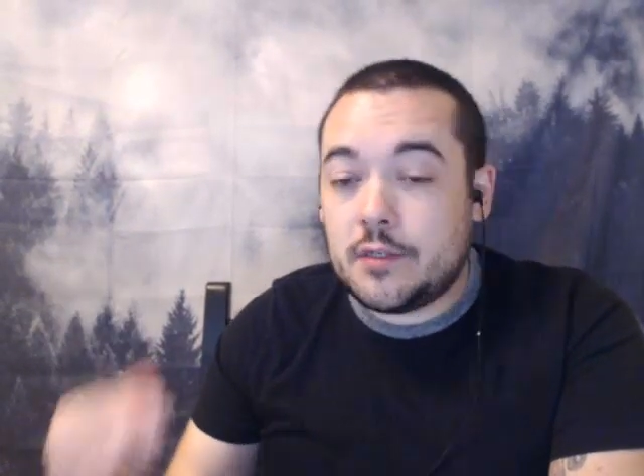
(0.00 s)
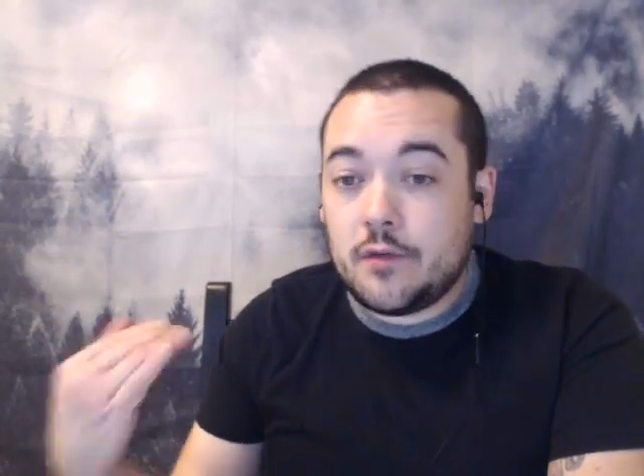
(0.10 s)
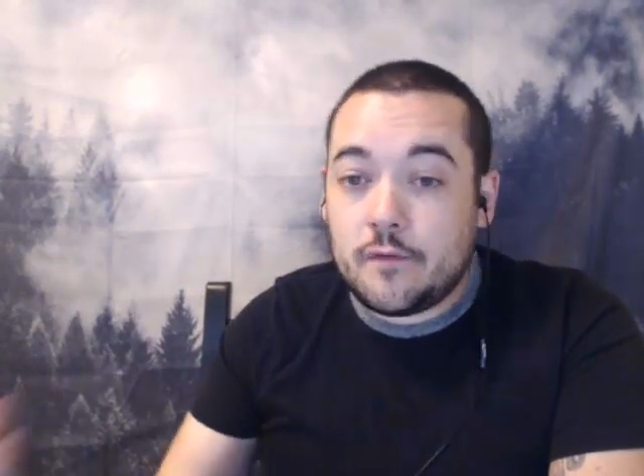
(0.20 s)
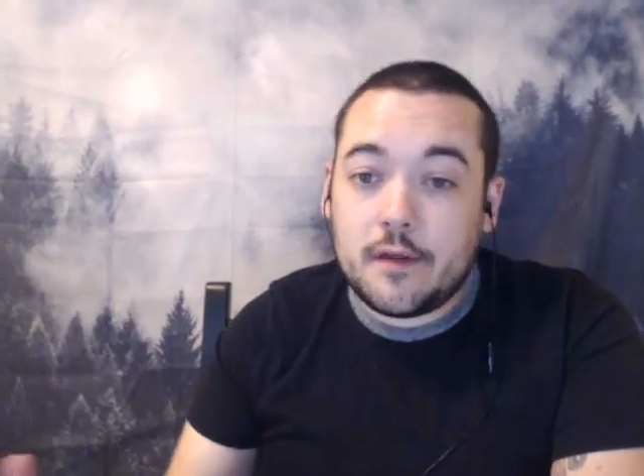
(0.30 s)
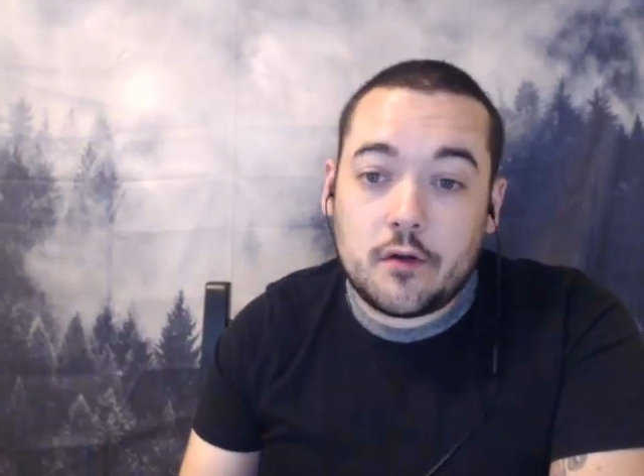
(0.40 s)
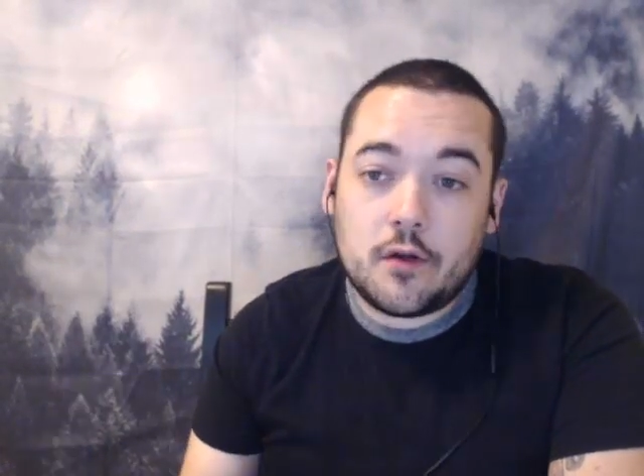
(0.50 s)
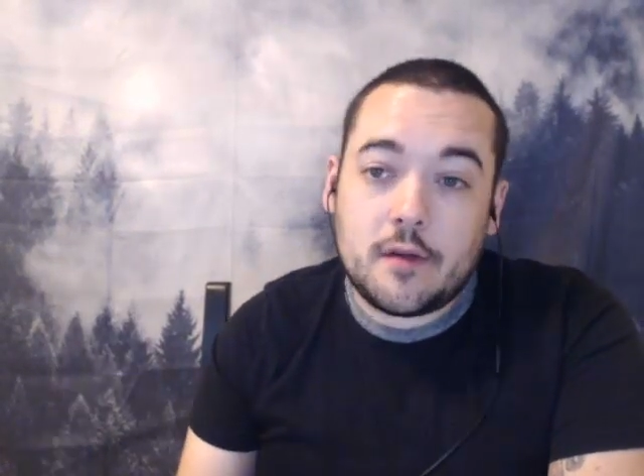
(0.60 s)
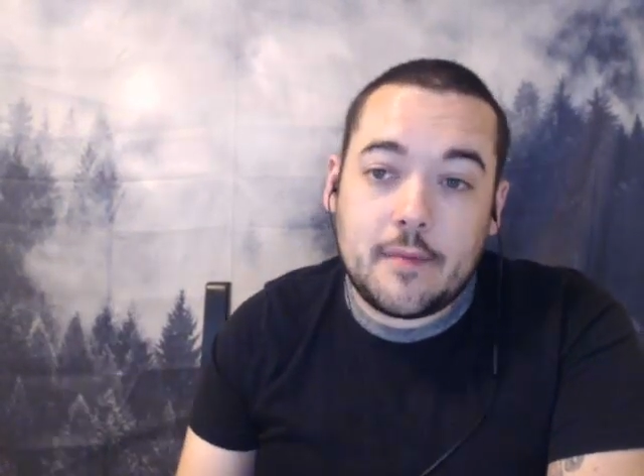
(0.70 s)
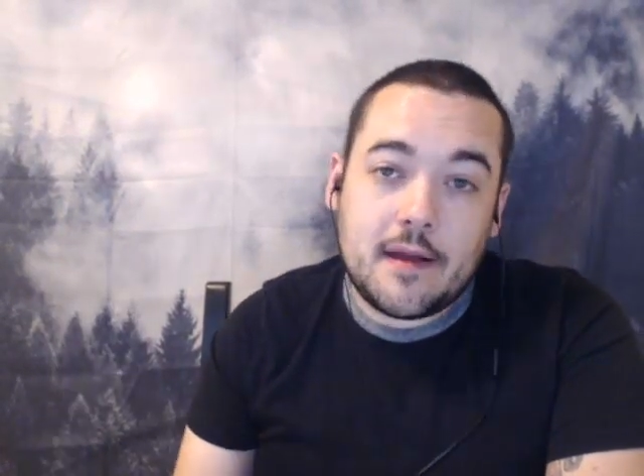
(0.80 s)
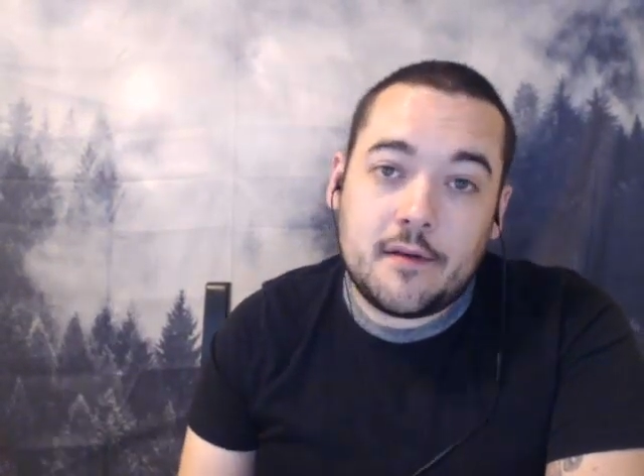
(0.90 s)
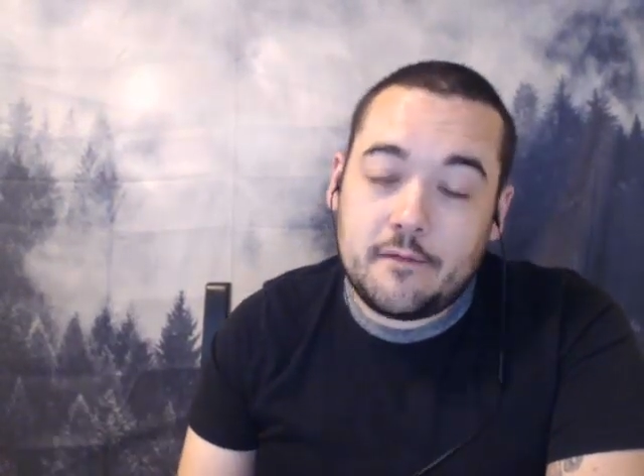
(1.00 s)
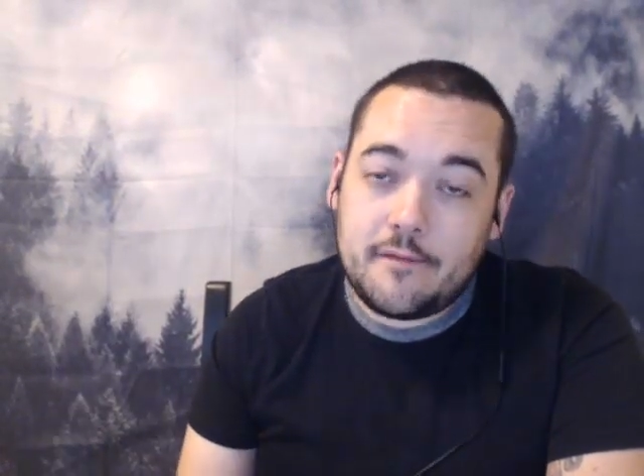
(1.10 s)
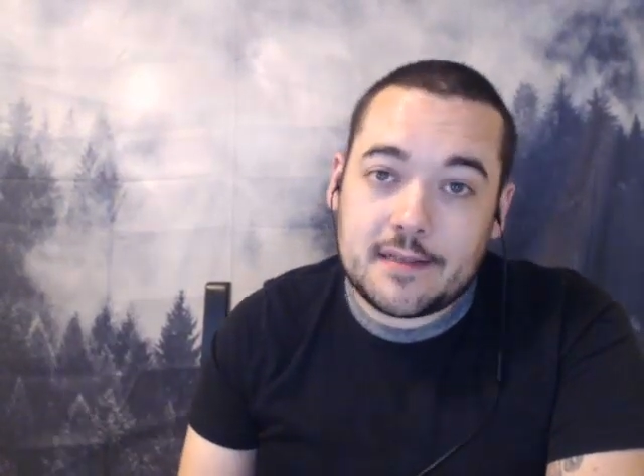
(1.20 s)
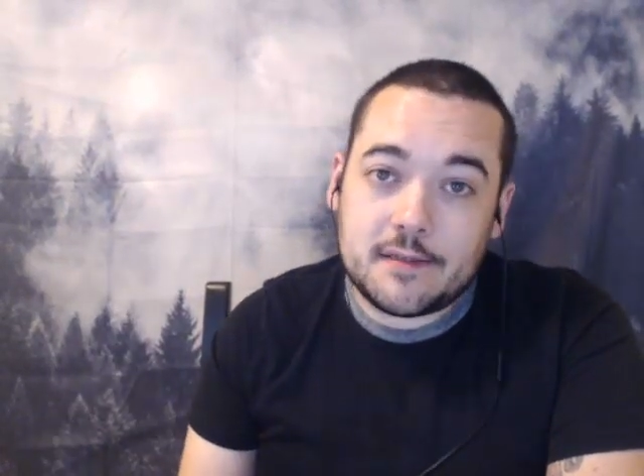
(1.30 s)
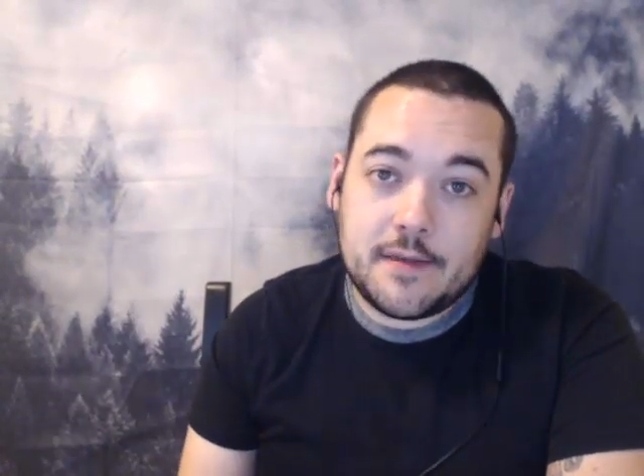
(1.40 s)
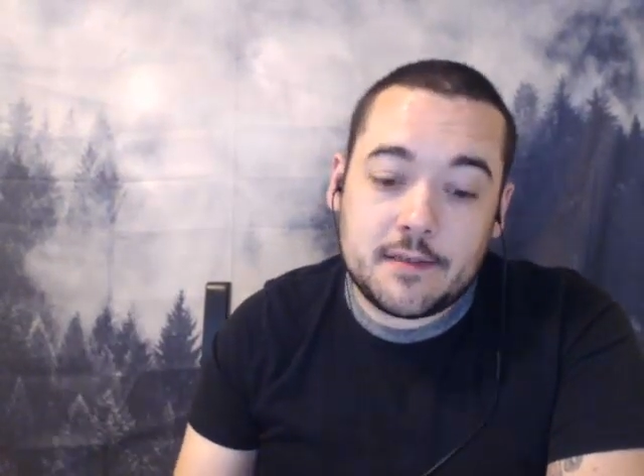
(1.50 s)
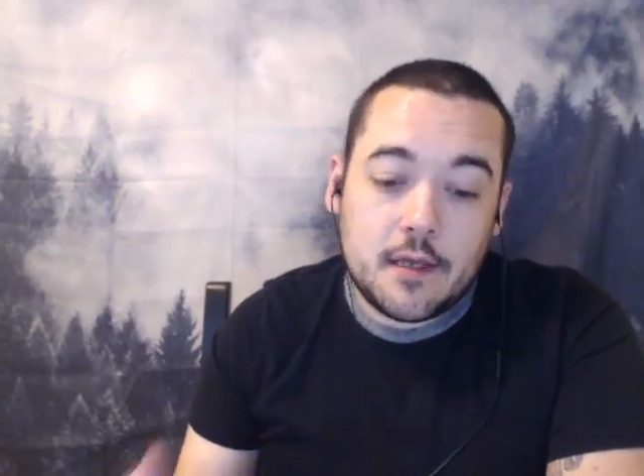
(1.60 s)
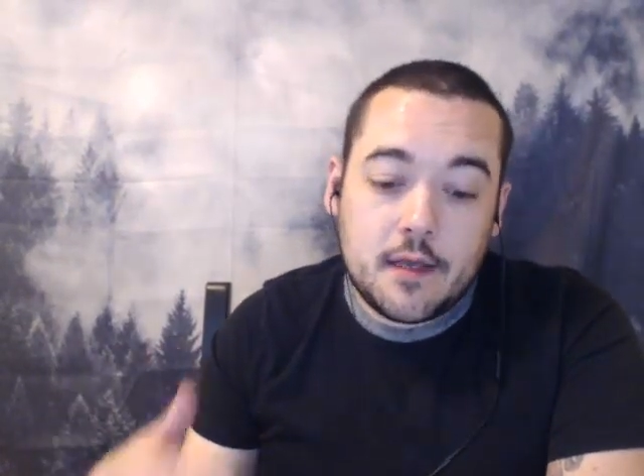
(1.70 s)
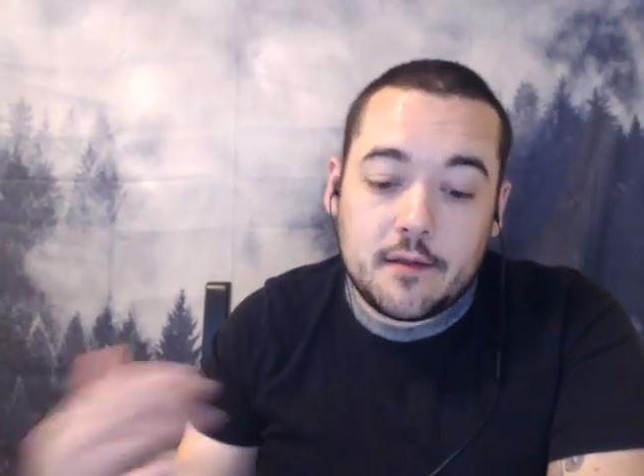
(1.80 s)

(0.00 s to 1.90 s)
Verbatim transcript: and you feel good about an investment